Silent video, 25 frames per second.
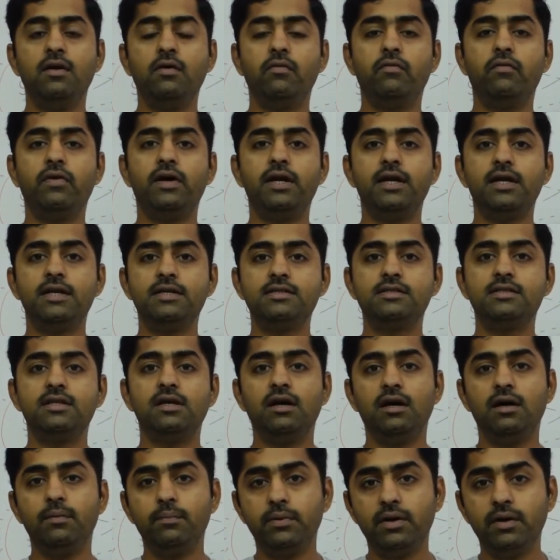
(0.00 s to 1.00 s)
Whereas the
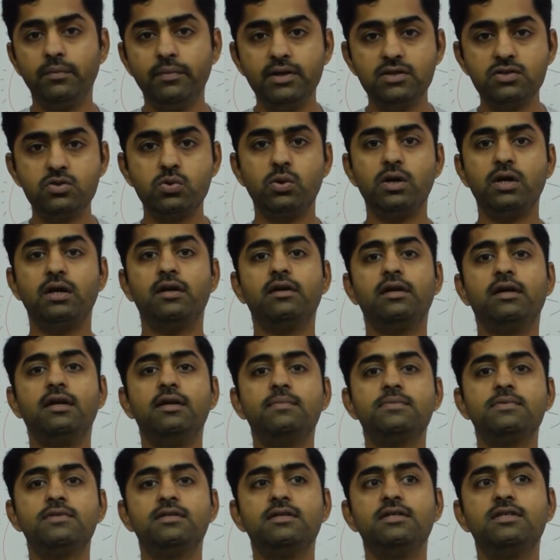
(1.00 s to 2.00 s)
upcoming solar
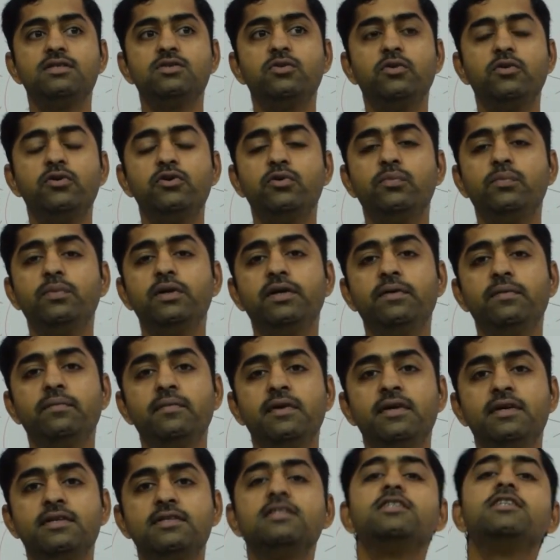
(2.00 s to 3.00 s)
eclipse is going to be
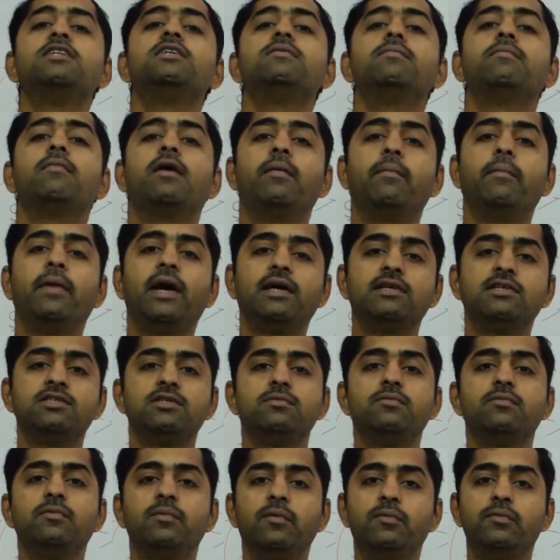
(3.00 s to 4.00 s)
seen
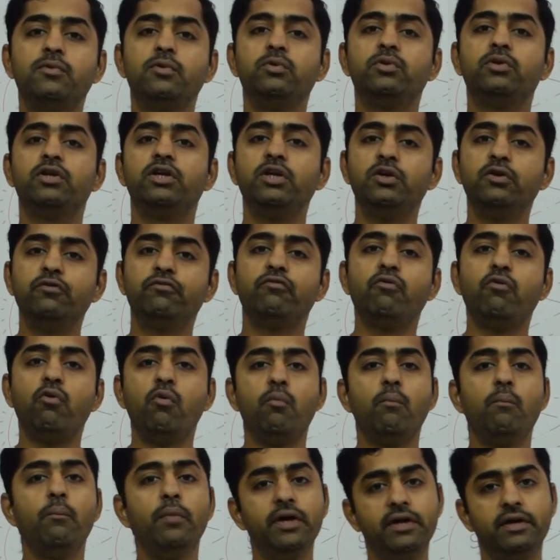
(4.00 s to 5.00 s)
maximum up to 3 to 4
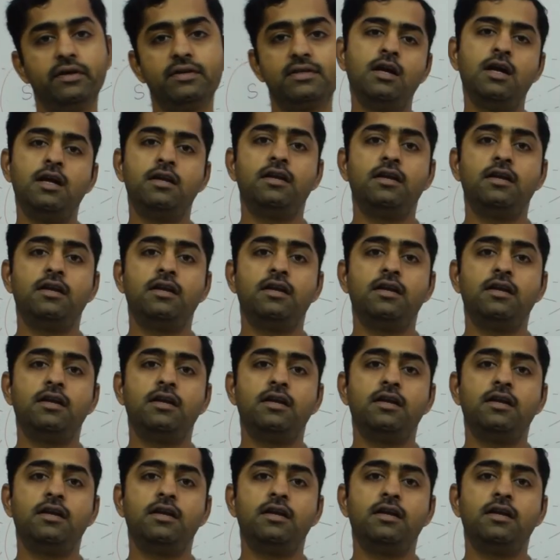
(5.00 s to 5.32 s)
minutes.